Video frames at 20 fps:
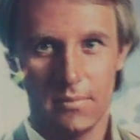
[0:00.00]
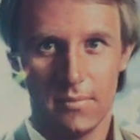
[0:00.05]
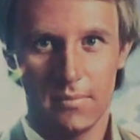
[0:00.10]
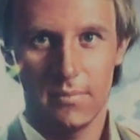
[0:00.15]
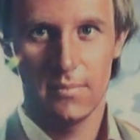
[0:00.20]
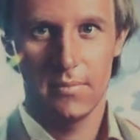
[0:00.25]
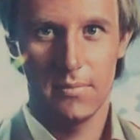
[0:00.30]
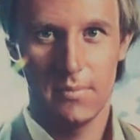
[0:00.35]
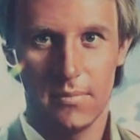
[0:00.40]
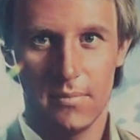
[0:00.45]

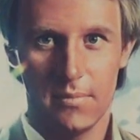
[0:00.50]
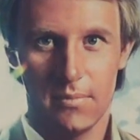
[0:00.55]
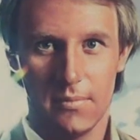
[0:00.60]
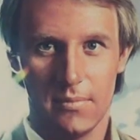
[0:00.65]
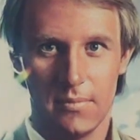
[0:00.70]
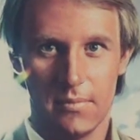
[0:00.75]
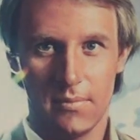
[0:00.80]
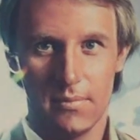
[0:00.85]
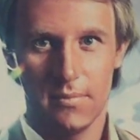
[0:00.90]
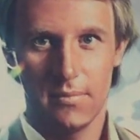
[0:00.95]
ones we have
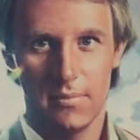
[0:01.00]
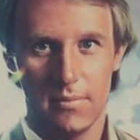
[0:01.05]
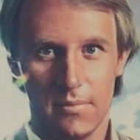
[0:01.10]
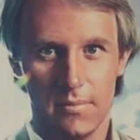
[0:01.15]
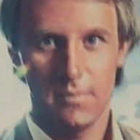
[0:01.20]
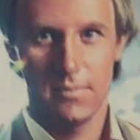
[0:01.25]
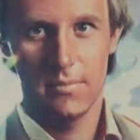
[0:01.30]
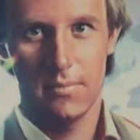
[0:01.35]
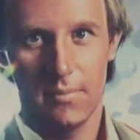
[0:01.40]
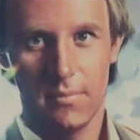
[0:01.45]
here in the
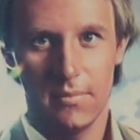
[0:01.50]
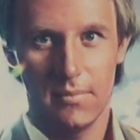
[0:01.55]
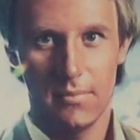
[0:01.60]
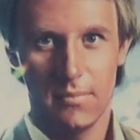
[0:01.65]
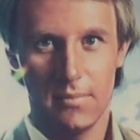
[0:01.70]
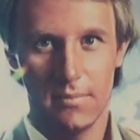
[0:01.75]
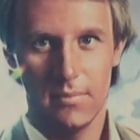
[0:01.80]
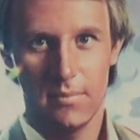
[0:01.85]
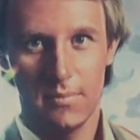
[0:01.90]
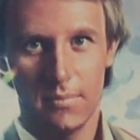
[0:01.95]
US,
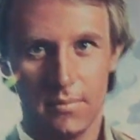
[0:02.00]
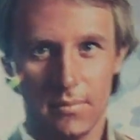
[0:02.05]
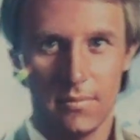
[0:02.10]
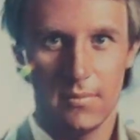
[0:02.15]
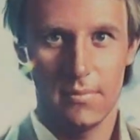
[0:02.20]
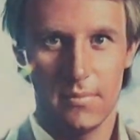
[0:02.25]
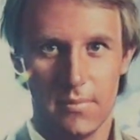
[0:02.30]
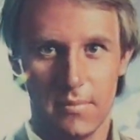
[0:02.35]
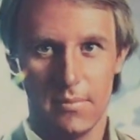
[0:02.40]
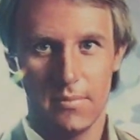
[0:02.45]
so
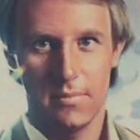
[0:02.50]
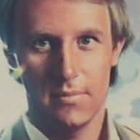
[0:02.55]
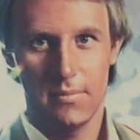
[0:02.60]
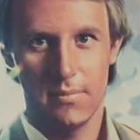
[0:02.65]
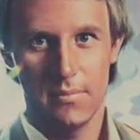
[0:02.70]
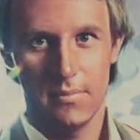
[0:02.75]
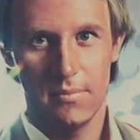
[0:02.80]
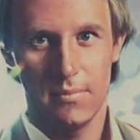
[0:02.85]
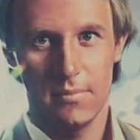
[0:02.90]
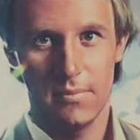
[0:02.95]

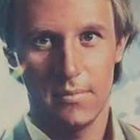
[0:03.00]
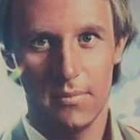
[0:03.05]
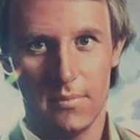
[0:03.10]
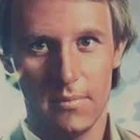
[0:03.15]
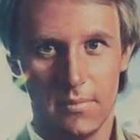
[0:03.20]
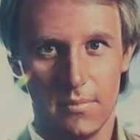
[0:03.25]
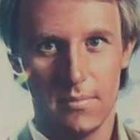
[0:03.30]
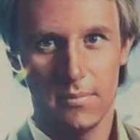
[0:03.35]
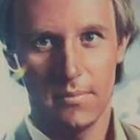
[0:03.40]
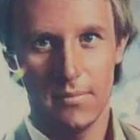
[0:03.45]
yeah.
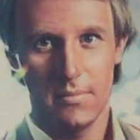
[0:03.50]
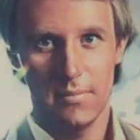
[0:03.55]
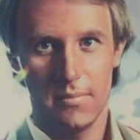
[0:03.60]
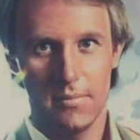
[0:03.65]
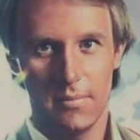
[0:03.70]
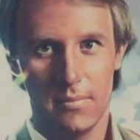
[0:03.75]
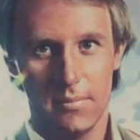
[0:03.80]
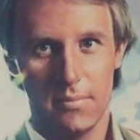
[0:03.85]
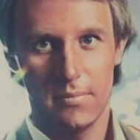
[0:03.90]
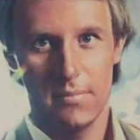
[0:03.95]
However,
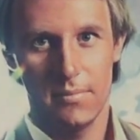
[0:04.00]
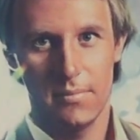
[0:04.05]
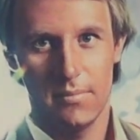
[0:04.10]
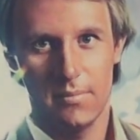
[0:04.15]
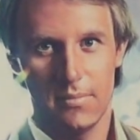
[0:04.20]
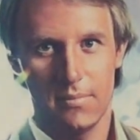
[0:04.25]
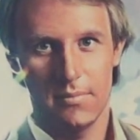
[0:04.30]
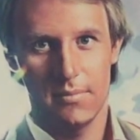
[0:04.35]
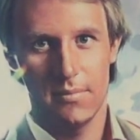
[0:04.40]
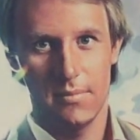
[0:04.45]
unfortunately, the
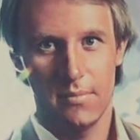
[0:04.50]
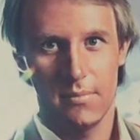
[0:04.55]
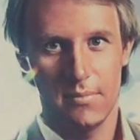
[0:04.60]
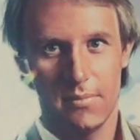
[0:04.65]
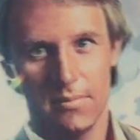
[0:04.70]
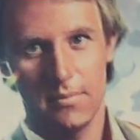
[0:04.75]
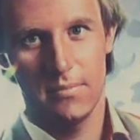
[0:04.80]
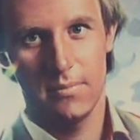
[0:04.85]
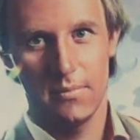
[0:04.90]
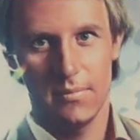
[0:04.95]
UK ones,
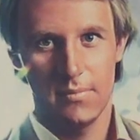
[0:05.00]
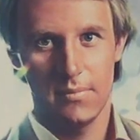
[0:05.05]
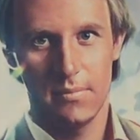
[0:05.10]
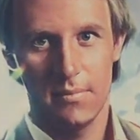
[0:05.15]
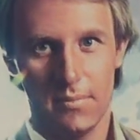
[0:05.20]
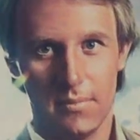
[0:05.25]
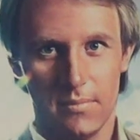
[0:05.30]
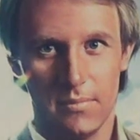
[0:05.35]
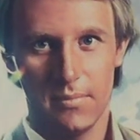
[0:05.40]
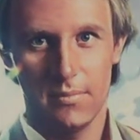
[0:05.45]
like I've already
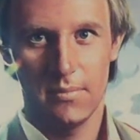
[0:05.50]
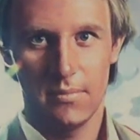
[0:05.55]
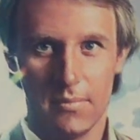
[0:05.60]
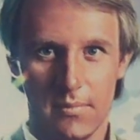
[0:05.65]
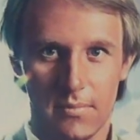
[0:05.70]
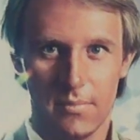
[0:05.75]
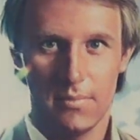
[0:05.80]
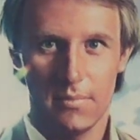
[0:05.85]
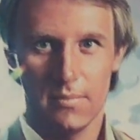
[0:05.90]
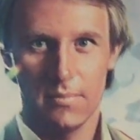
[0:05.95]
mentioned,
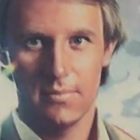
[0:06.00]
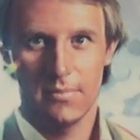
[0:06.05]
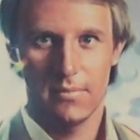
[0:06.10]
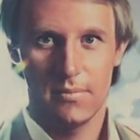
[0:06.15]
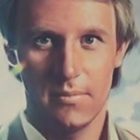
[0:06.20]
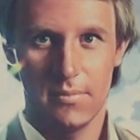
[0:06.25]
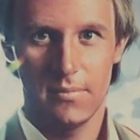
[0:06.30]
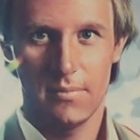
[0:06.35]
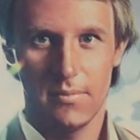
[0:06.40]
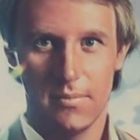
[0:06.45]
are limited
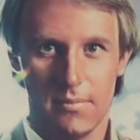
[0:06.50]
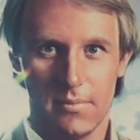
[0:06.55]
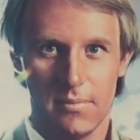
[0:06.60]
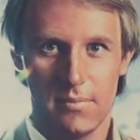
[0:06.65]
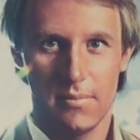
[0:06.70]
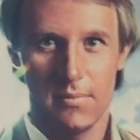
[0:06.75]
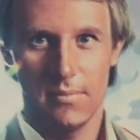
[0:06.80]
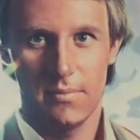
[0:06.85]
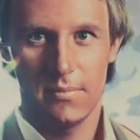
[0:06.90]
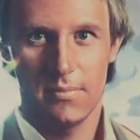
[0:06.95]
edition,
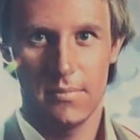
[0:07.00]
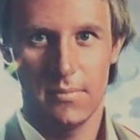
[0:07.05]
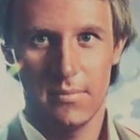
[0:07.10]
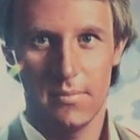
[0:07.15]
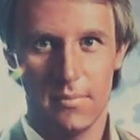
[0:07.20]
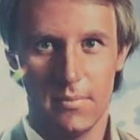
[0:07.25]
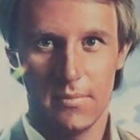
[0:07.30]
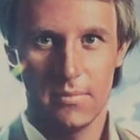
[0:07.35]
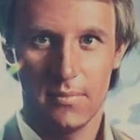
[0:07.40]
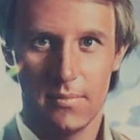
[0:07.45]
so
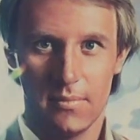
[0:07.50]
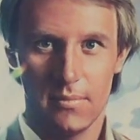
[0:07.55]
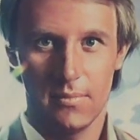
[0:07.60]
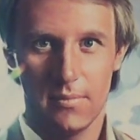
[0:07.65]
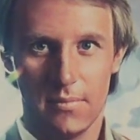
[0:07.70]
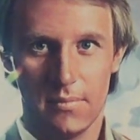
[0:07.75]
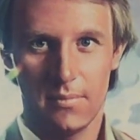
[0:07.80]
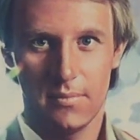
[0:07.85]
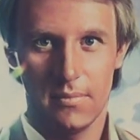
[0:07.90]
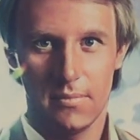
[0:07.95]

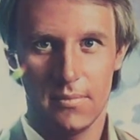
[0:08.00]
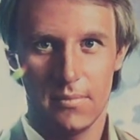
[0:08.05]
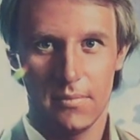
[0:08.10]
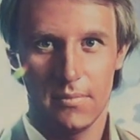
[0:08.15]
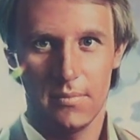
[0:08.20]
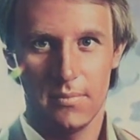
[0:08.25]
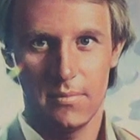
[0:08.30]
yeah.